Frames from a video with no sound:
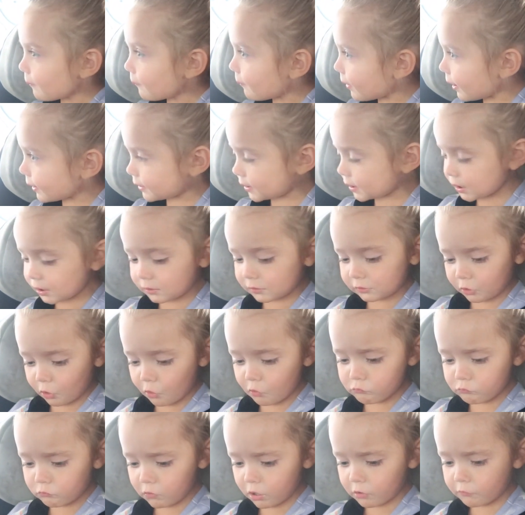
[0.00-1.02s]
I just
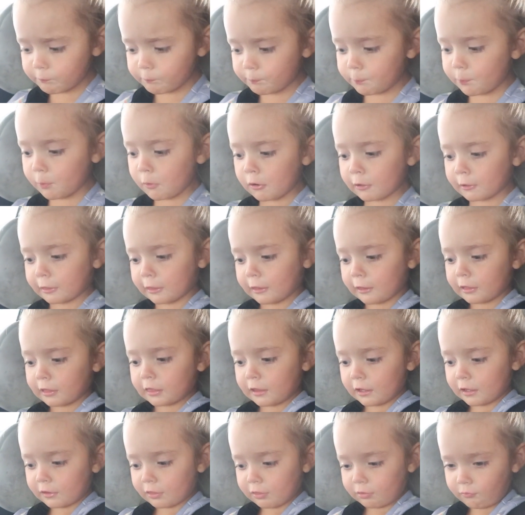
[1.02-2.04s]
don't love boys, I
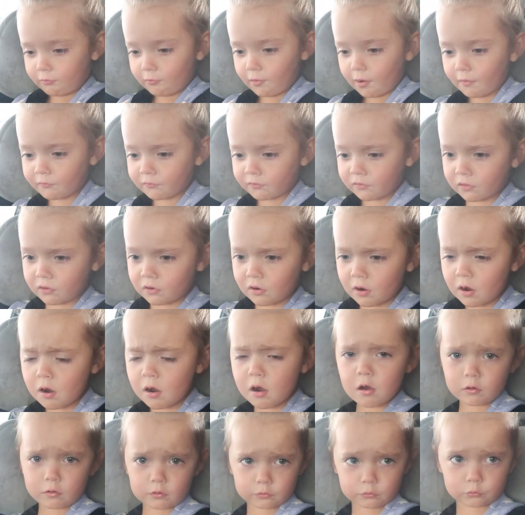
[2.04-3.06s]
just love
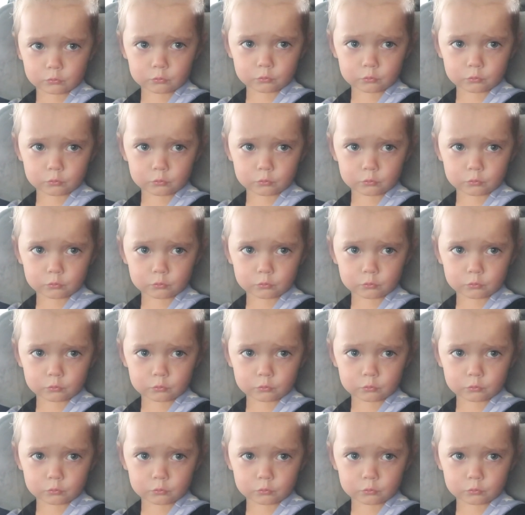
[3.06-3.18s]
girls.